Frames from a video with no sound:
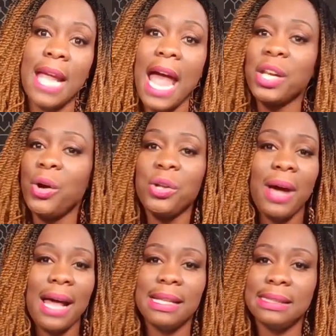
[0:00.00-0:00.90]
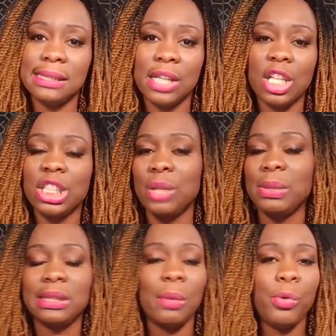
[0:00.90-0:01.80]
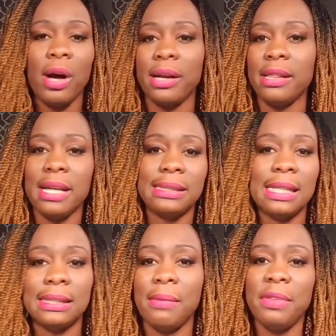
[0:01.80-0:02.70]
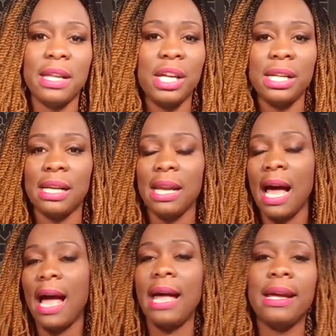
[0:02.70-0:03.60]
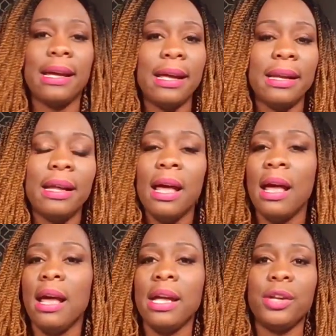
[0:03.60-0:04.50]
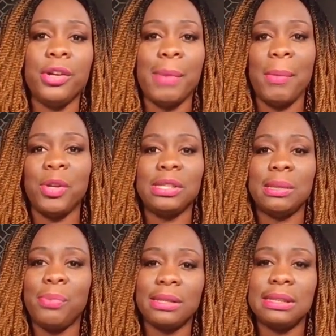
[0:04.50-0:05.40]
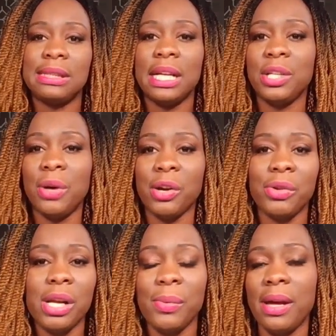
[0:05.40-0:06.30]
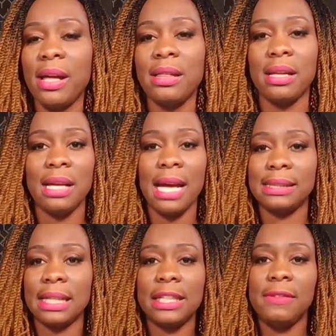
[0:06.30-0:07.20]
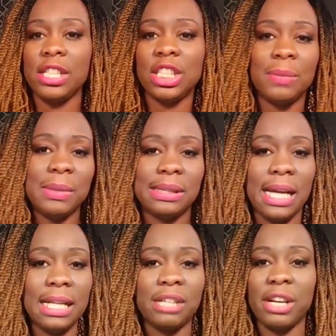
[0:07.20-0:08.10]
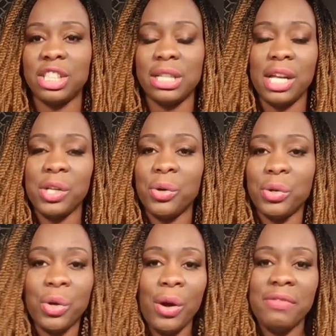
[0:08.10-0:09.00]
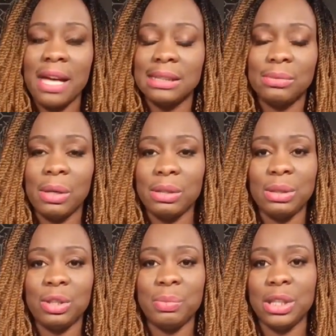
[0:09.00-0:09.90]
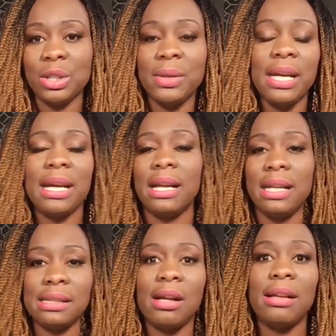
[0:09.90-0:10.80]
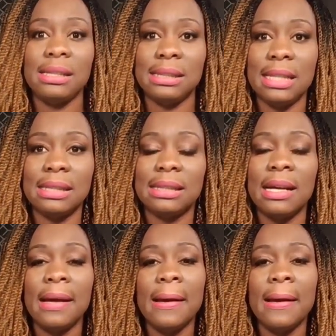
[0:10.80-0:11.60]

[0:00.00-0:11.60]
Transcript: I know you had this discussion with someone and they said something that you didn't like, and you know, you might be doing some processes that you don't agree with, and the executive leadership is taking direction that you don't know if that's what you should be doing, and there's all these things.